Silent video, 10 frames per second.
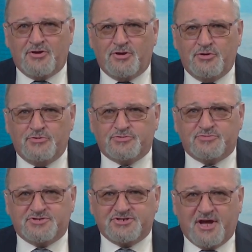the
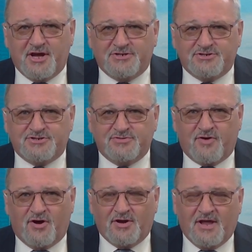usual stages.
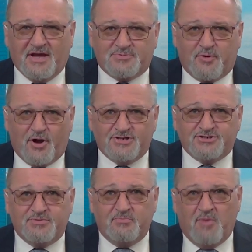You've got
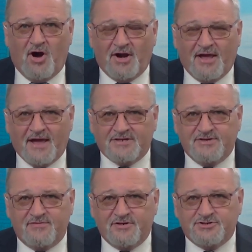exploration, mining
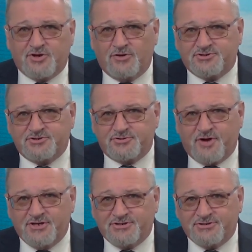activities,
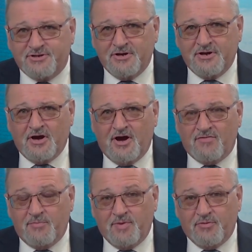concentration
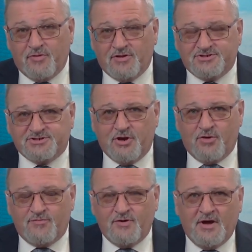of the mineral
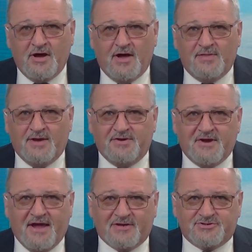itself, and then
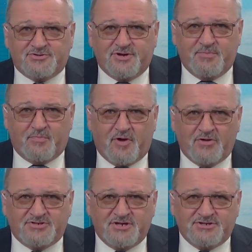downstream
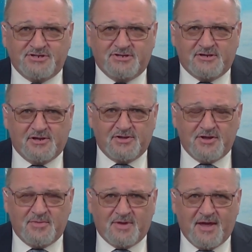processing into
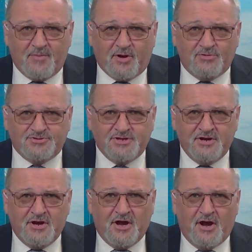lithium chemicals,
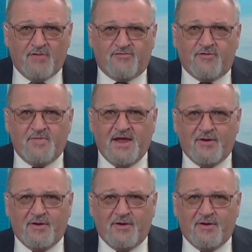and from